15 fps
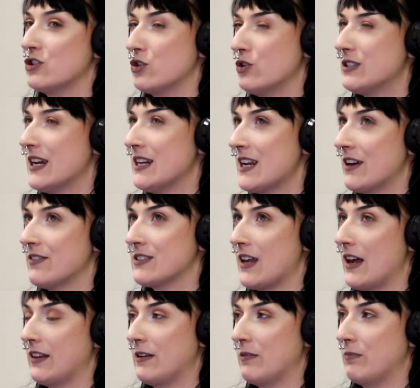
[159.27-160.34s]
do tend to have
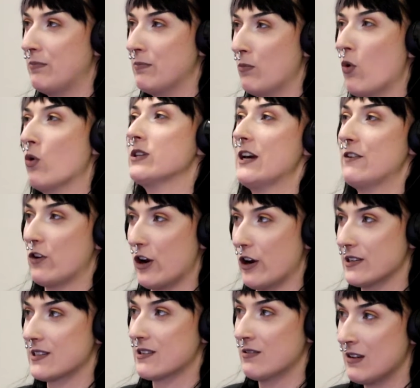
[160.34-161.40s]
slightly more
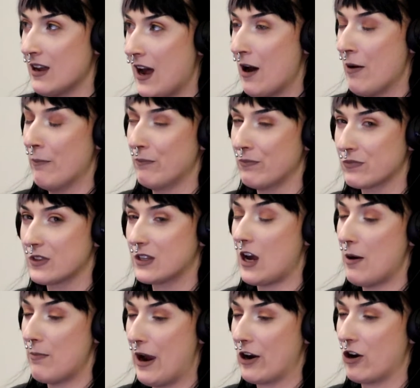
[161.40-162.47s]
diverse
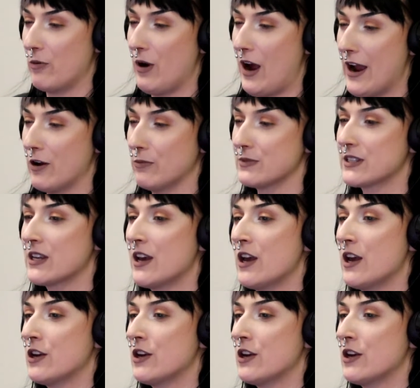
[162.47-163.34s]
gut microbiomes.